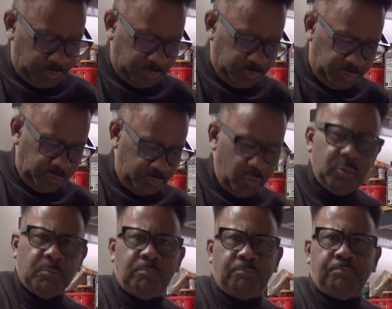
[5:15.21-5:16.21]
so they
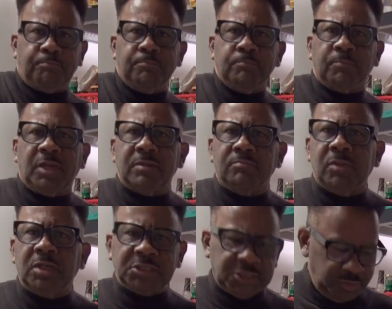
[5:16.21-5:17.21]
won't get mushy.